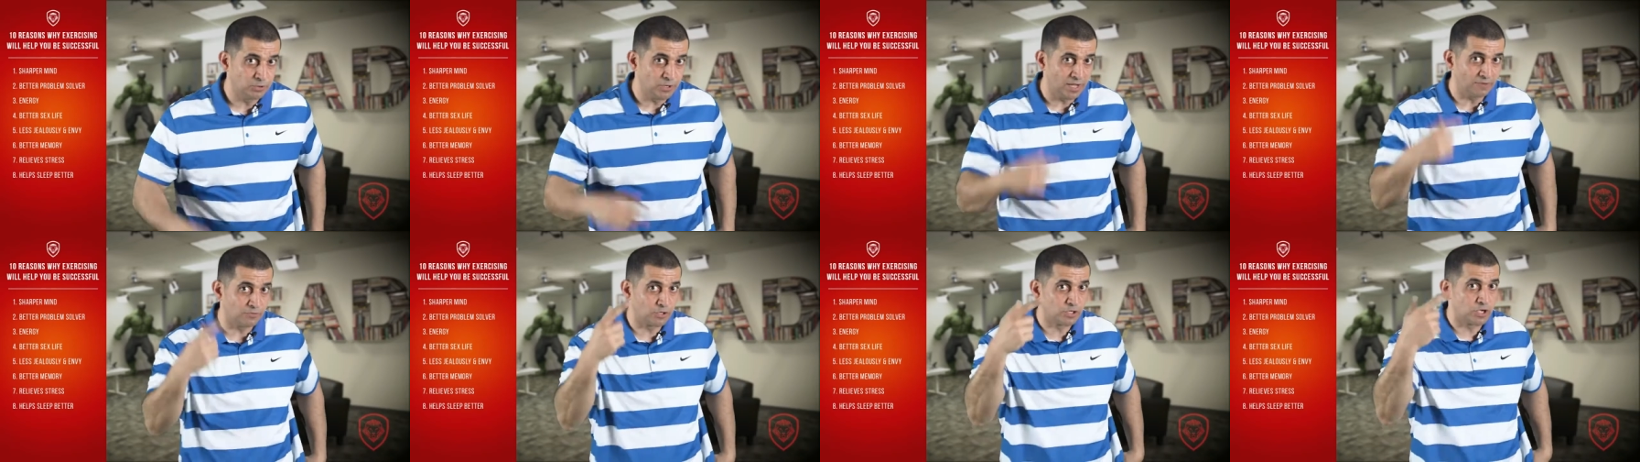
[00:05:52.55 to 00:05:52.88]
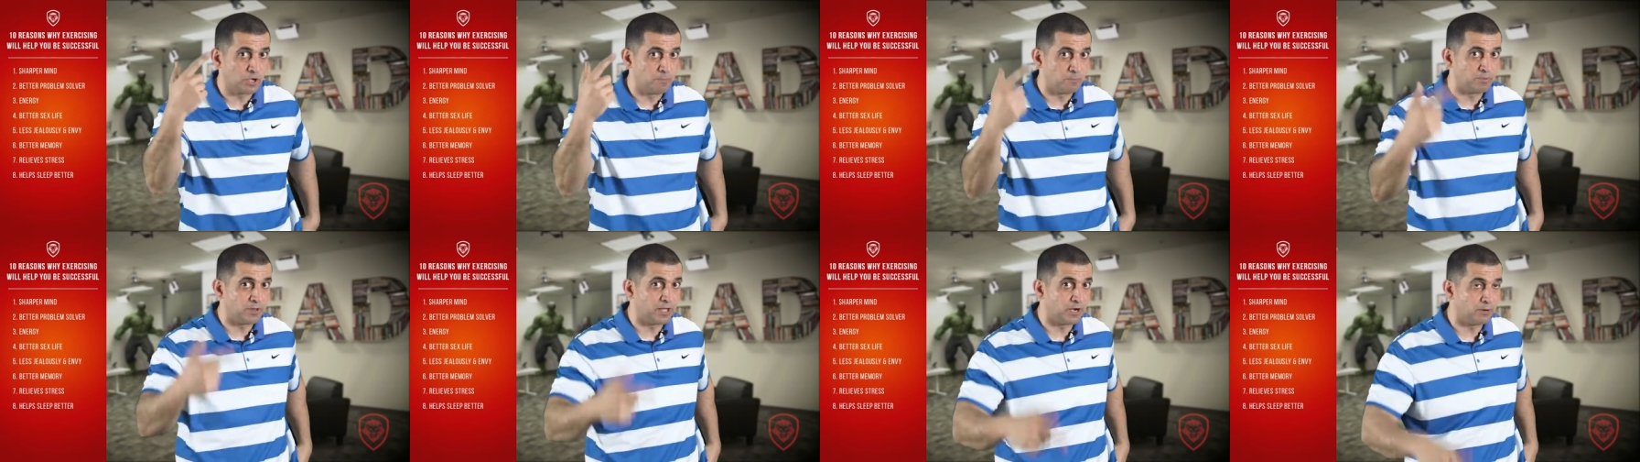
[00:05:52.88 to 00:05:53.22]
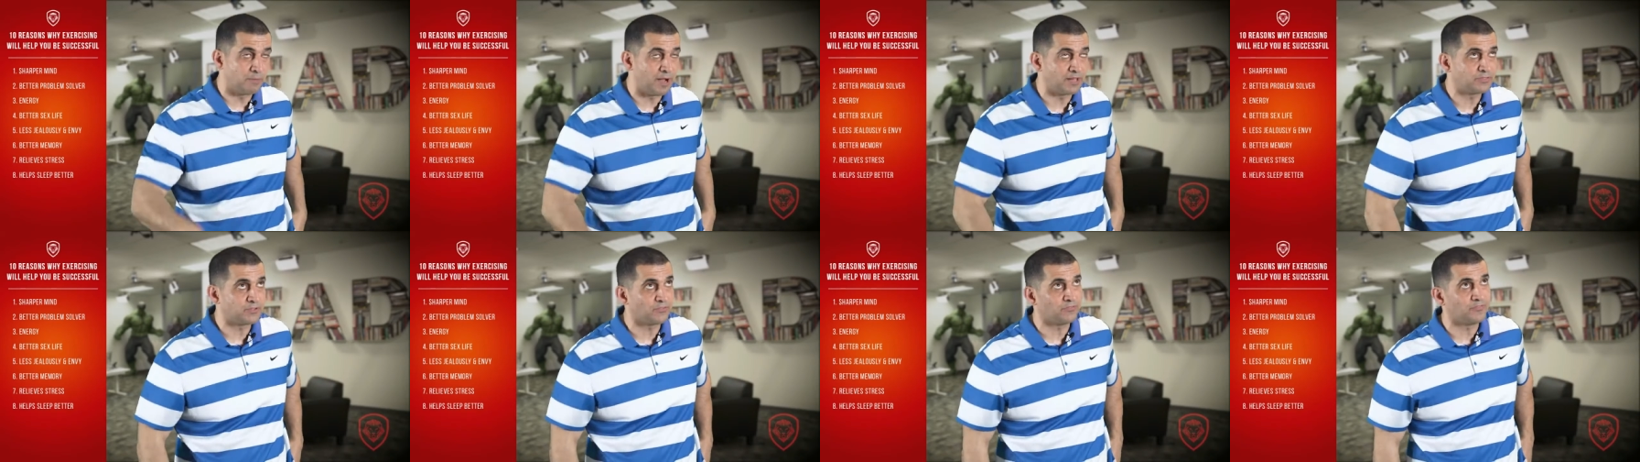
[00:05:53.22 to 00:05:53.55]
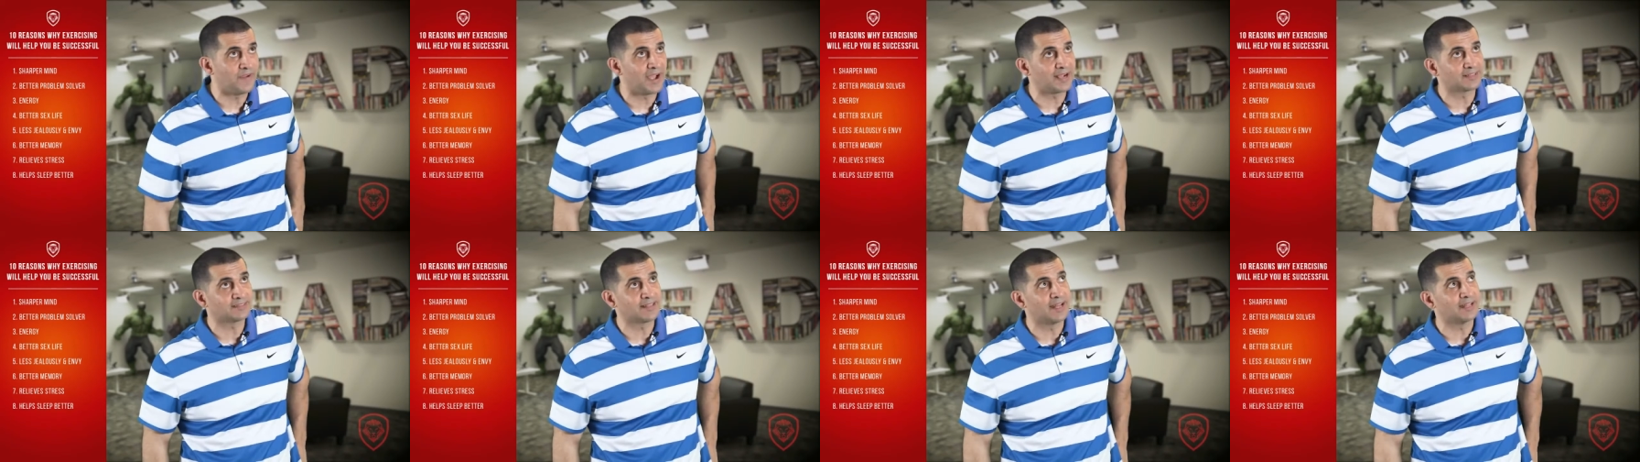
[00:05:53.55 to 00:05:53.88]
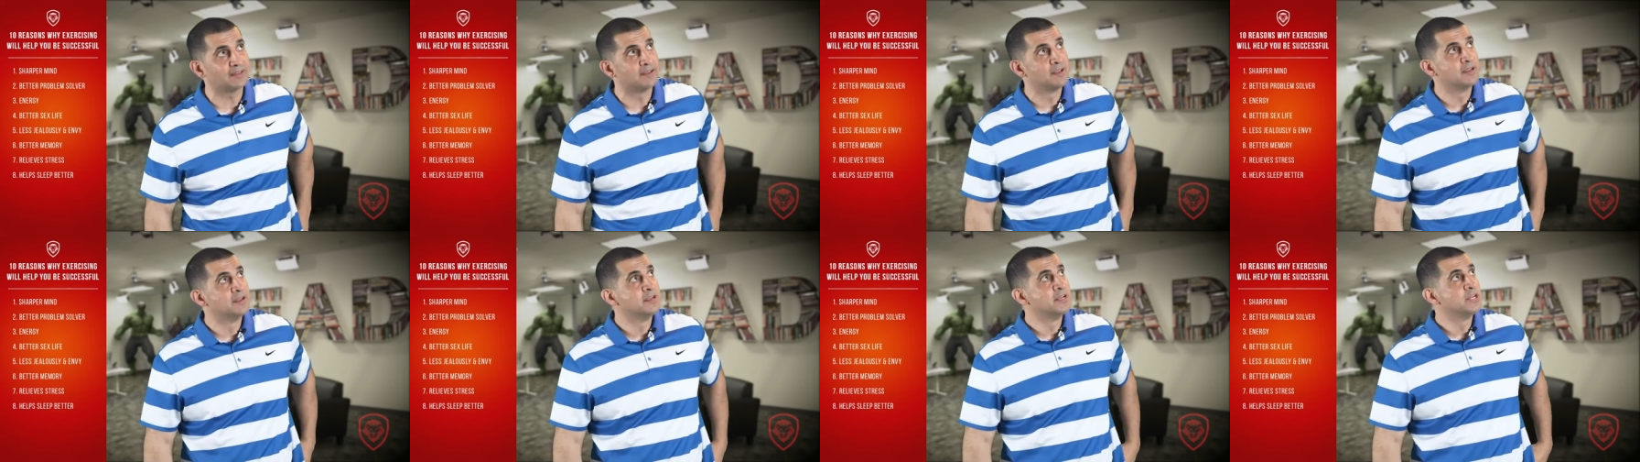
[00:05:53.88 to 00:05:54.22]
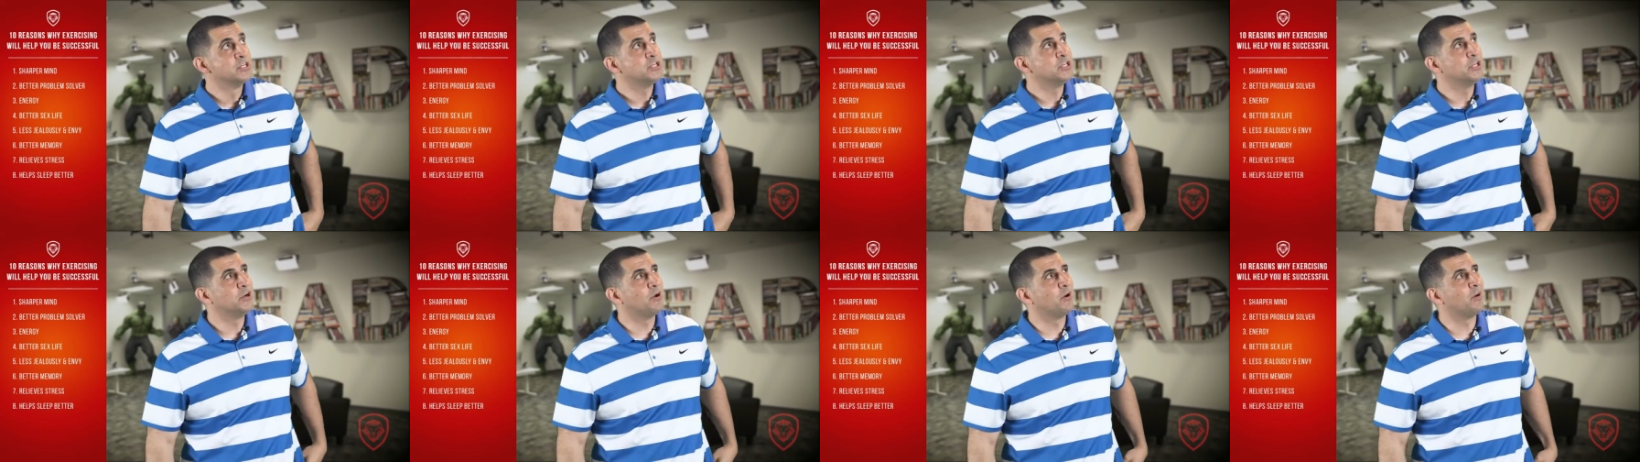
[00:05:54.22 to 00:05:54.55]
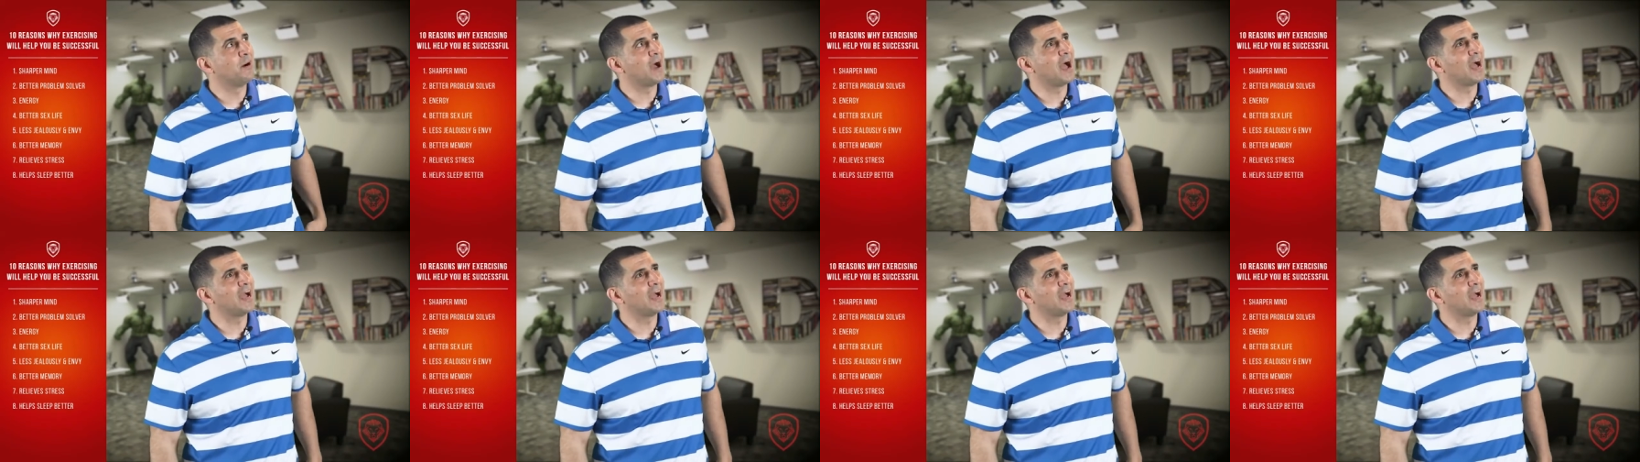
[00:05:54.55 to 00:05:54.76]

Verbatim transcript: Do you ever complain about the fact that, you know,